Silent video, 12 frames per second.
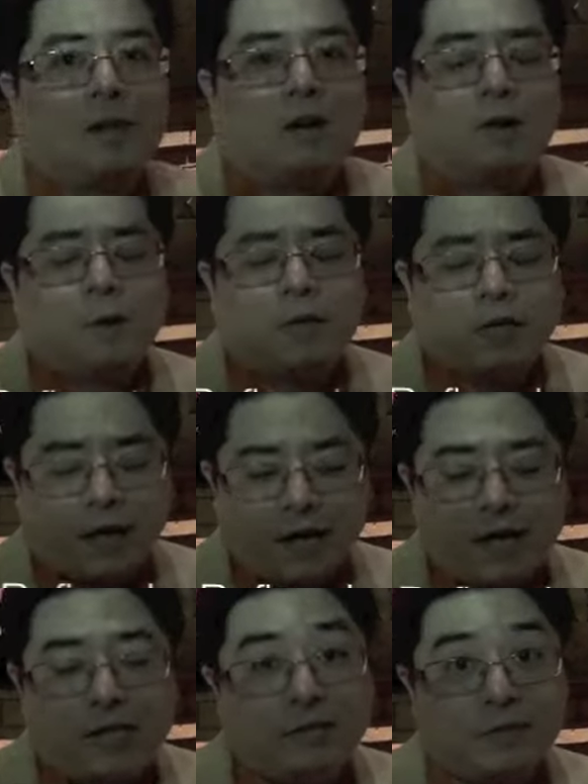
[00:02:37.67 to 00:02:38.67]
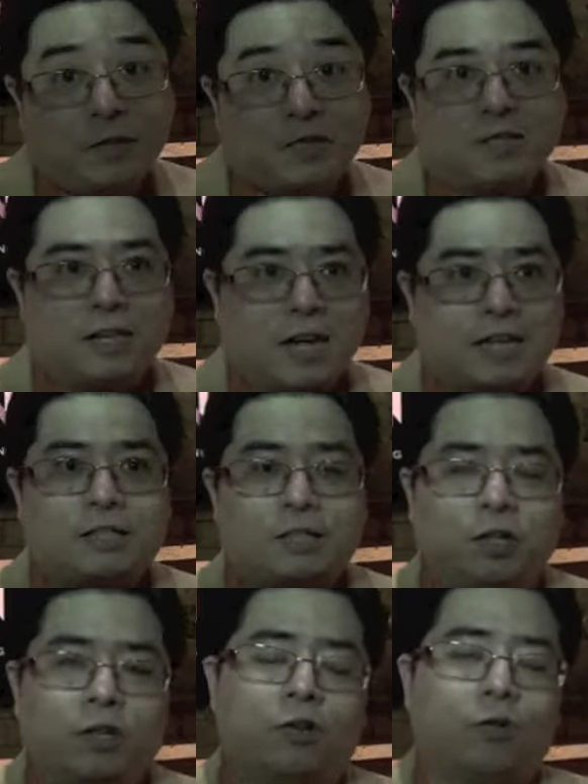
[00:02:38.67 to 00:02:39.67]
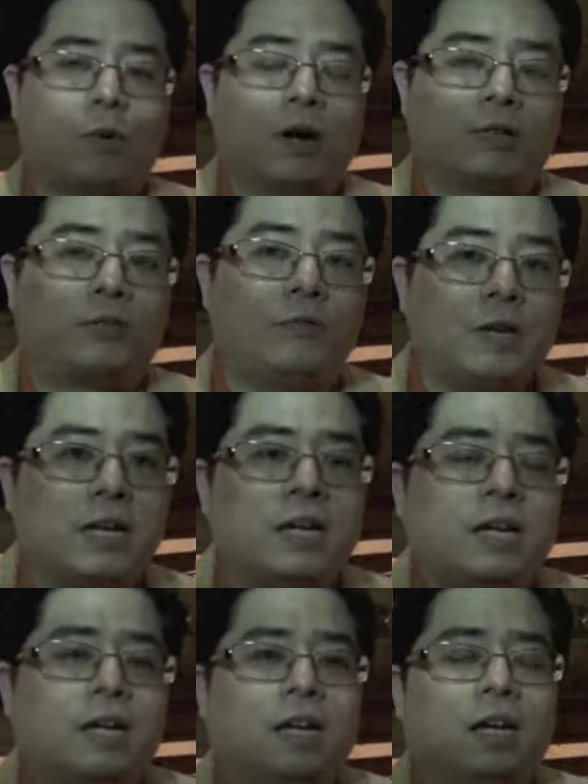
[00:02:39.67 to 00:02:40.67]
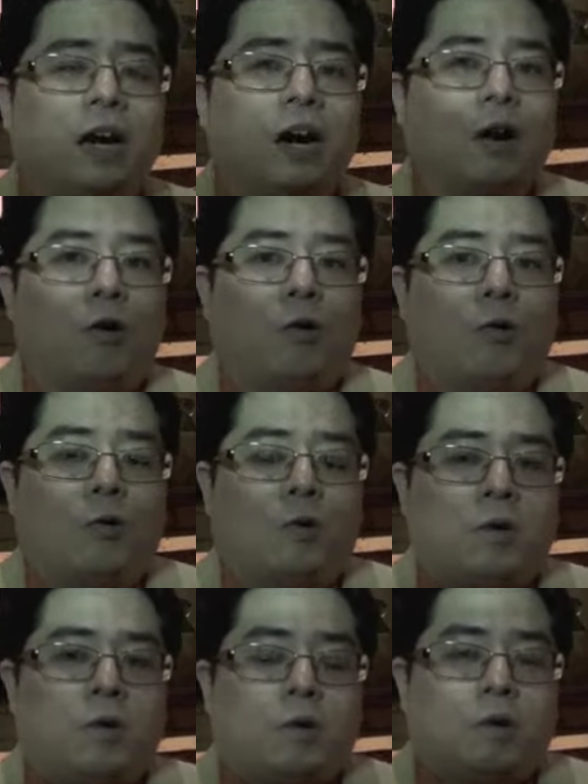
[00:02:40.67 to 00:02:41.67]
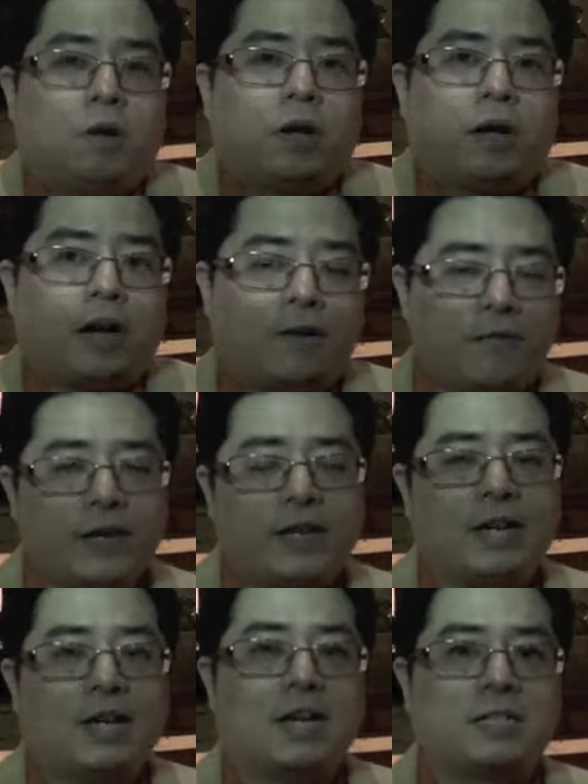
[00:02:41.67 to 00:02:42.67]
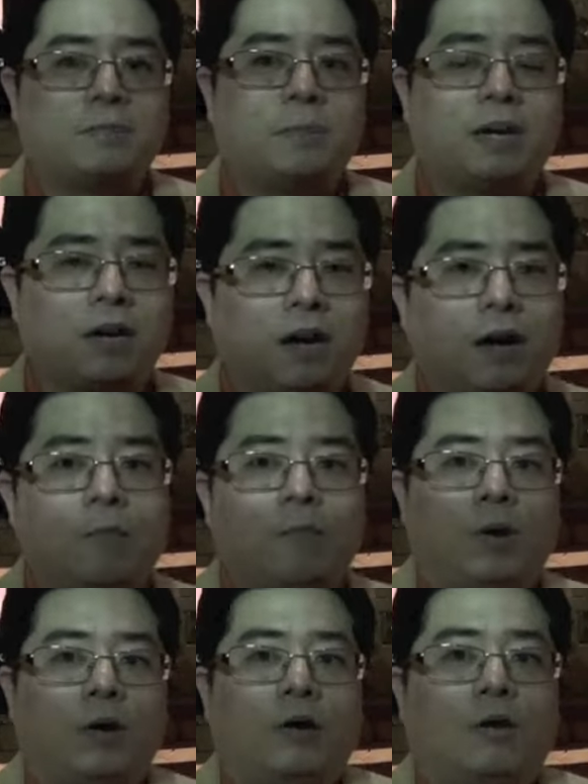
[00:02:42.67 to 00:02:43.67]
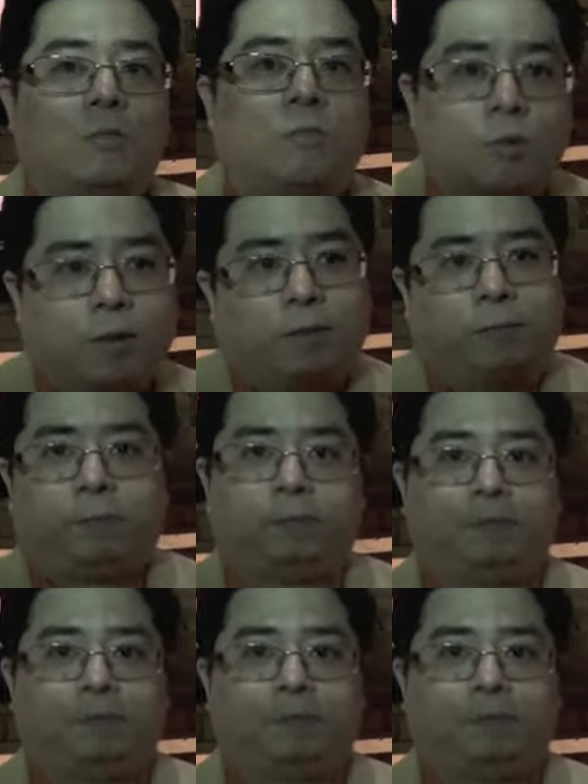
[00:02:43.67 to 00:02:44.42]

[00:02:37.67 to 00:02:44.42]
Well, the highlights of digital last year was really how everything has become mobile.